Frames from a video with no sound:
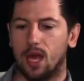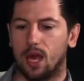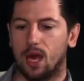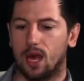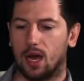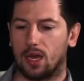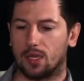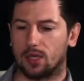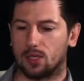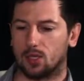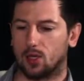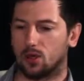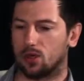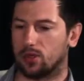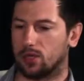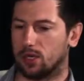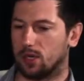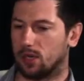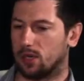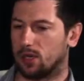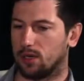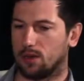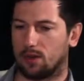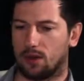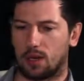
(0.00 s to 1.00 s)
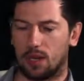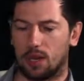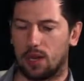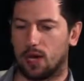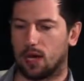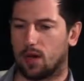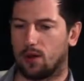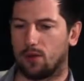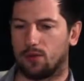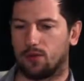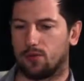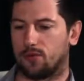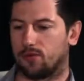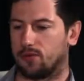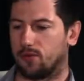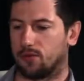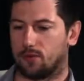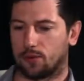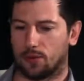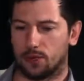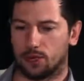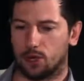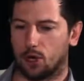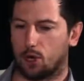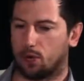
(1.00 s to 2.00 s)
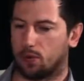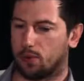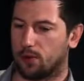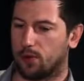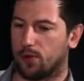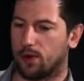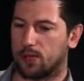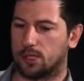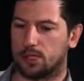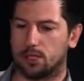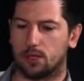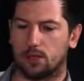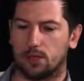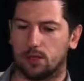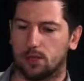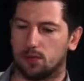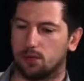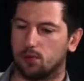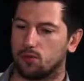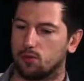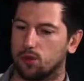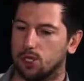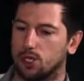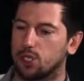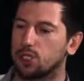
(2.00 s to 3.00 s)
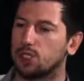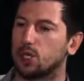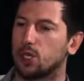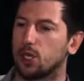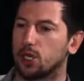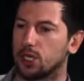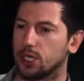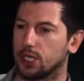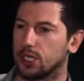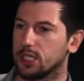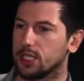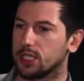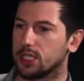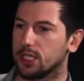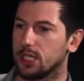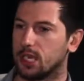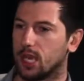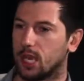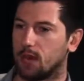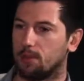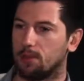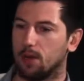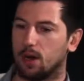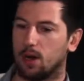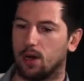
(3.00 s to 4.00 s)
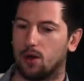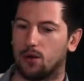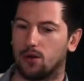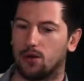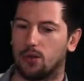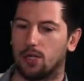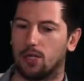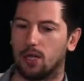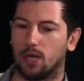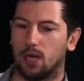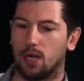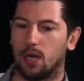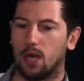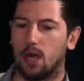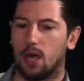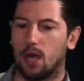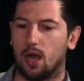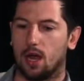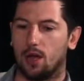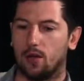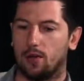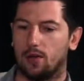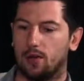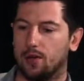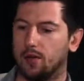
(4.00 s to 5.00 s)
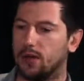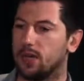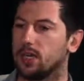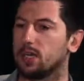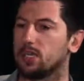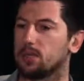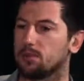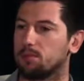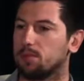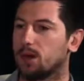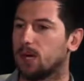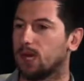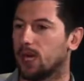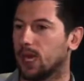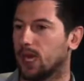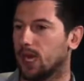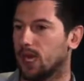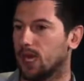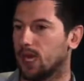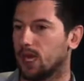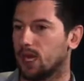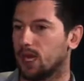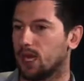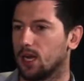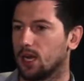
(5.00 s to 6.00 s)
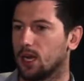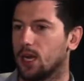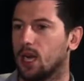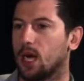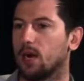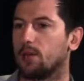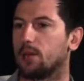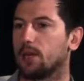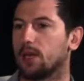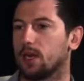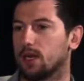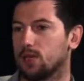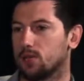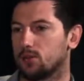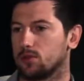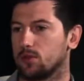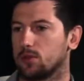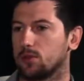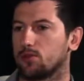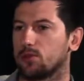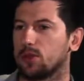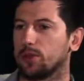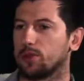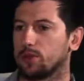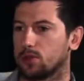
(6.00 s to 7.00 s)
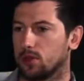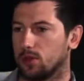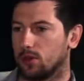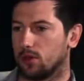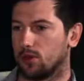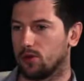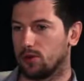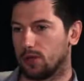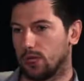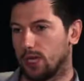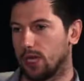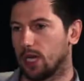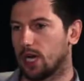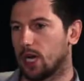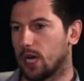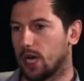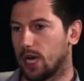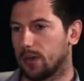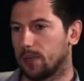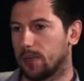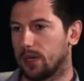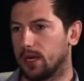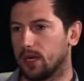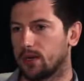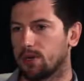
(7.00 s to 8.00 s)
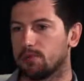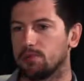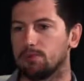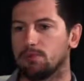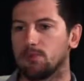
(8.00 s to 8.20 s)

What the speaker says: I saw a lot of professional researches about the fiat money coming into the crypto economy,